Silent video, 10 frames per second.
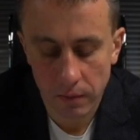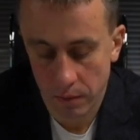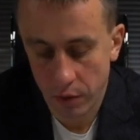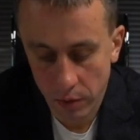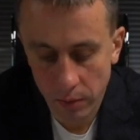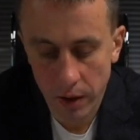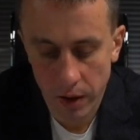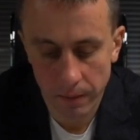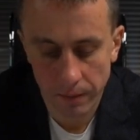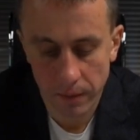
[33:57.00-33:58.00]
Probably,
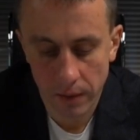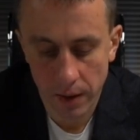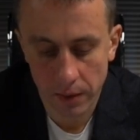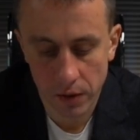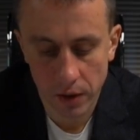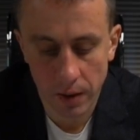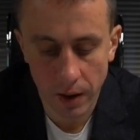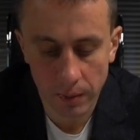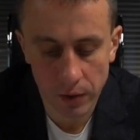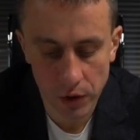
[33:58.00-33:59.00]
I'm
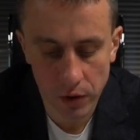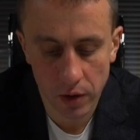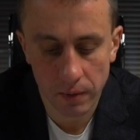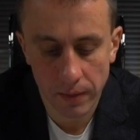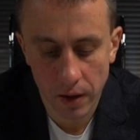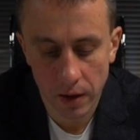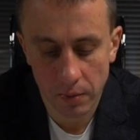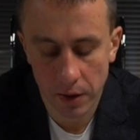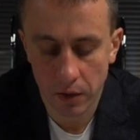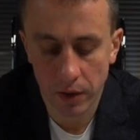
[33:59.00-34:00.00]
not sure,
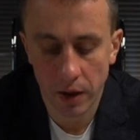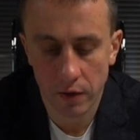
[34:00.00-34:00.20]
but okay.